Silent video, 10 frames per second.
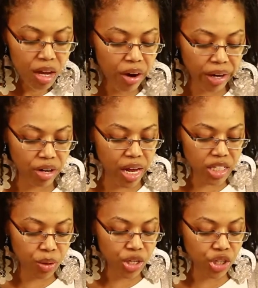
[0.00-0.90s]
All right, your next
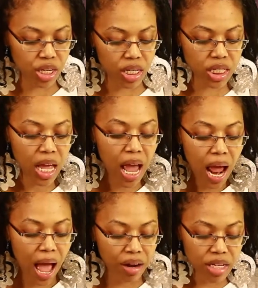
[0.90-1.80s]
question is,
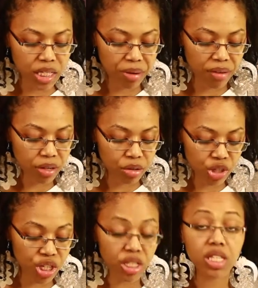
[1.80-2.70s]
how does the
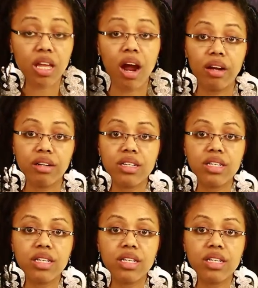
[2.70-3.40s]
revolution start?